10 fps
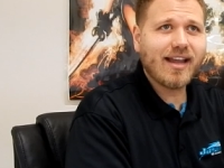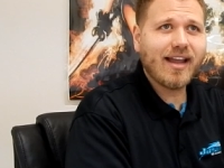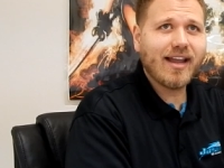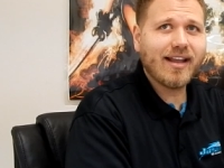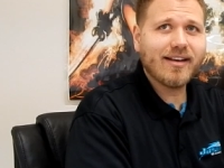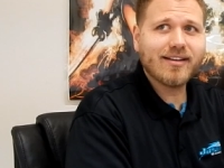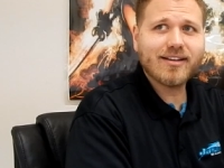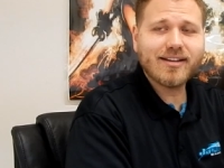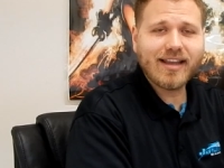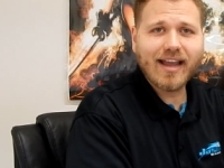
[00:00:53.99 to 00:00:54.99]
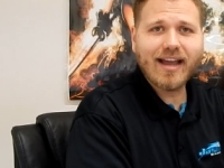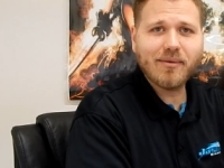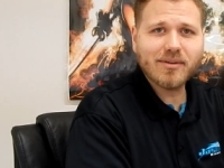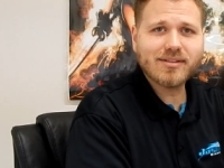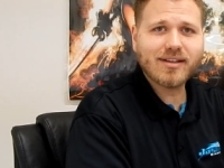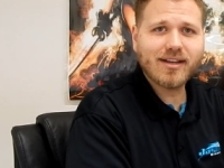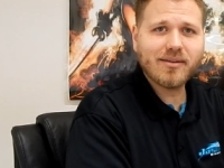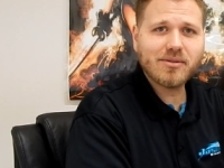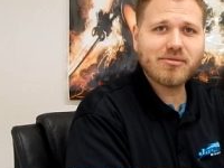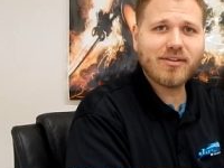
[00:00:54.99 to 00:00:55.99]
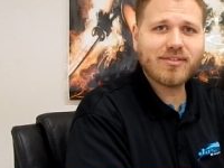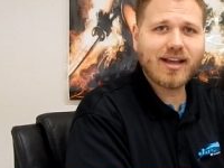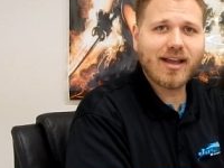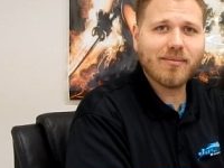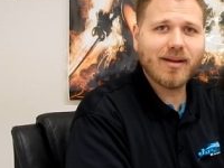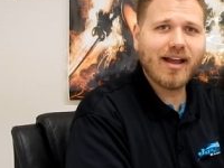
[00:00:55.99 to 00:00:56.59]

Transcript: and yeah, it was uh, it was a rough time.